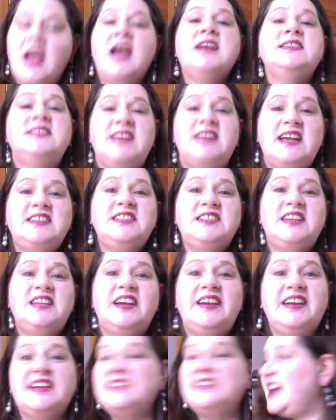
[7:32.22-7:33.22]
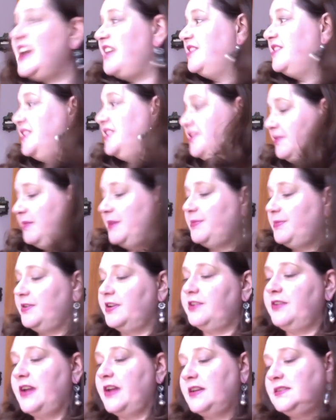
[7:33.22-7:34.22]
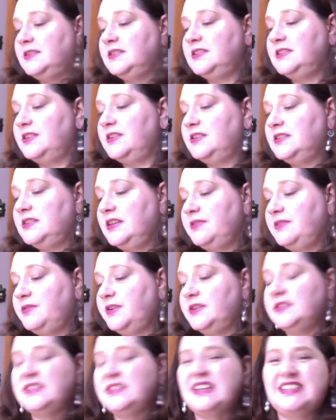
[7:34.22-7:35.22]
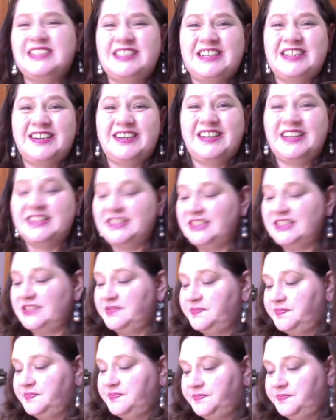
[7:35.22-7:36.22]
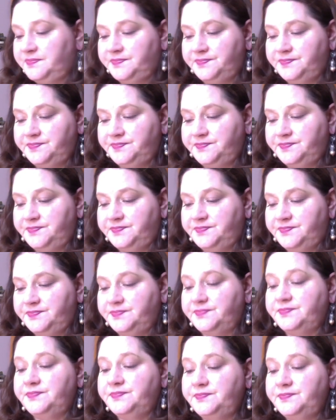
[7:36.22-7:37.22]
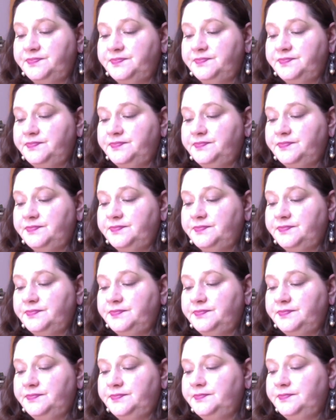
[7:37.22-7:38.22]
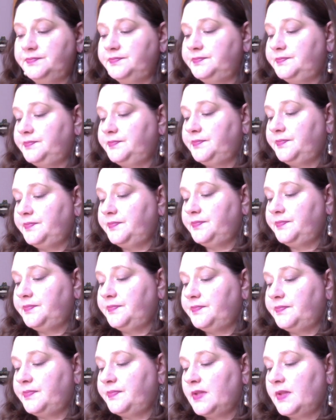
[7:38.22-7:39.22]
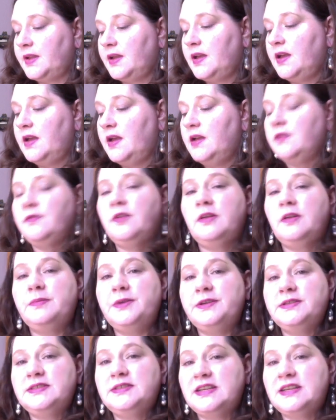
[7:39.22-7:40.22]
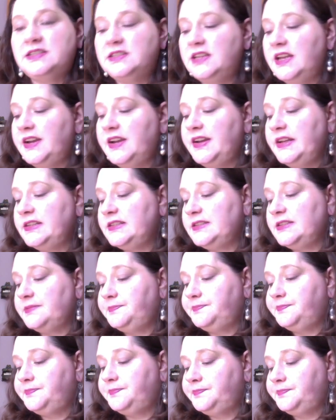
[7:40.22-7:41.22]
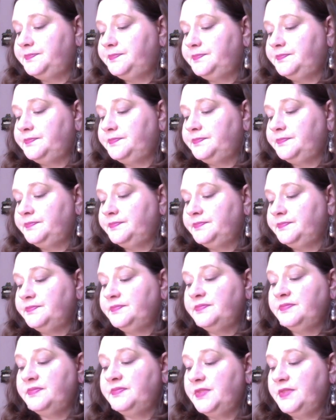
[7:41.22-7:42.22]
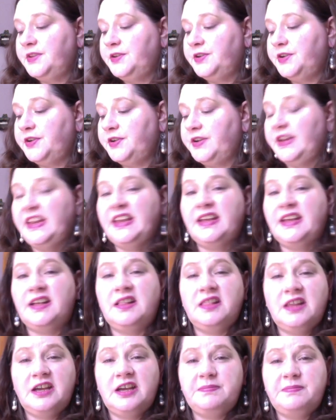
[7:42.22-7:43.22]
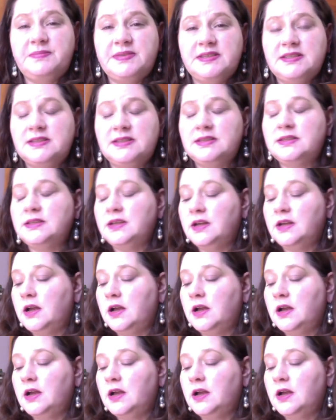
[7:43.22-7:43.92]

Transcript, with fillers: Sagittarius. I was remembered cracking. So it looks like we're in Sagittarius. Mm-hmm, mm-hmm. Full moon Sagittarius. Lunar eclipse.